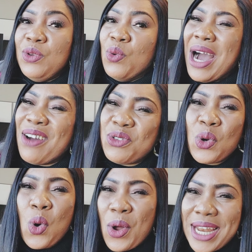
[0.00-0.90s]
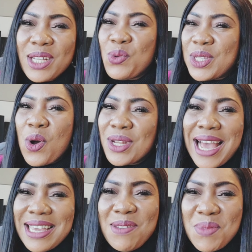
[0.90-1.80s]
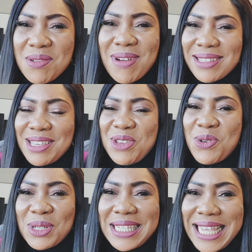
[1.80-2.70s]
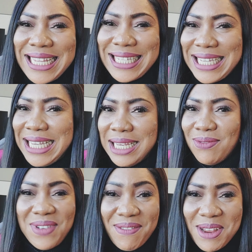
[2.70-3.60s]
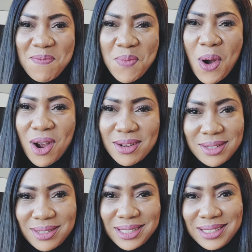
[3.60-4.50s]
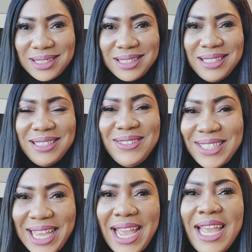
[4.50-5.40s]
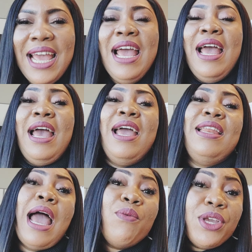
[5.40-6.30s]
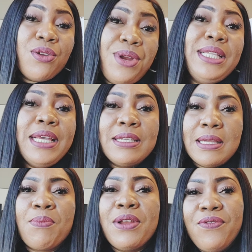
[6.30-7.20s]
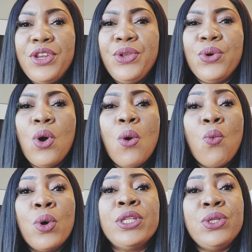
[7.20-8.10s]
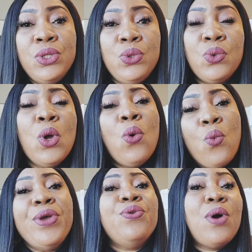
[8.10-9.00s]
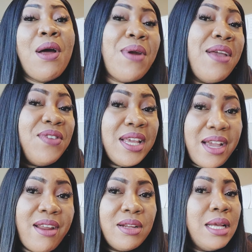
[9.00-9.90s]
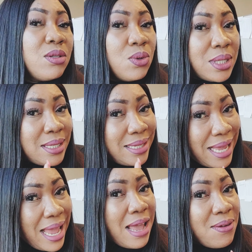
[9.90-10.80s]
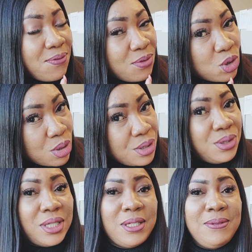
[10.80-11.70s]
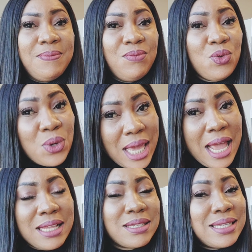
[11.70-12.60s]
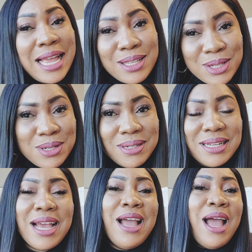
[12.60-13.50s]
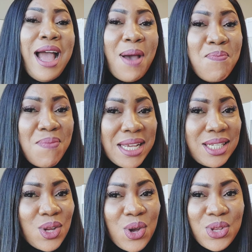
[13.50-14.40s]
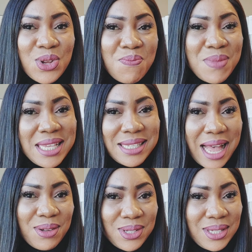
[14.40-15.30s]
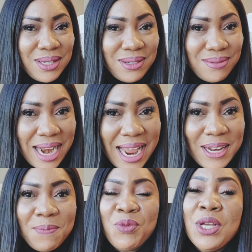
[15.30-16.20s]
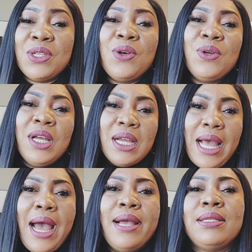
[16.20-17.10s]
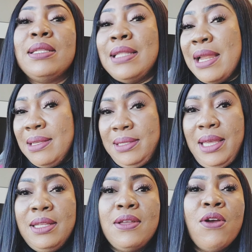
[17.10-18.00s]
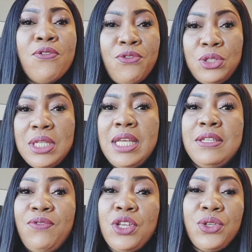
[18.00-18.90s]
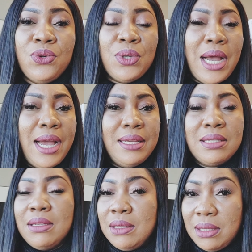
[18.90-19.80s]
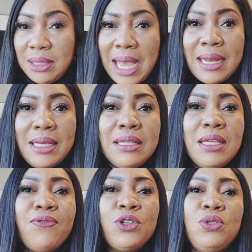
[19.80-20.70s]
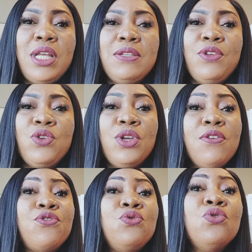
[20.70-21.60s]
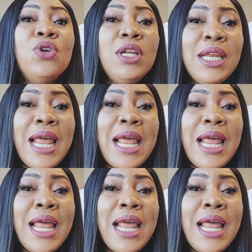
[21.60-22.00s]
You have to connect with other immigrants in your city. Very important. Okay? And I will create a separate video on what to do when you arrive in Canada. So stay tuned. Okay? Stay tuned and make sure you don't miss out. Right? So guys, that is it for today's video, guys. that is it for today's video. If you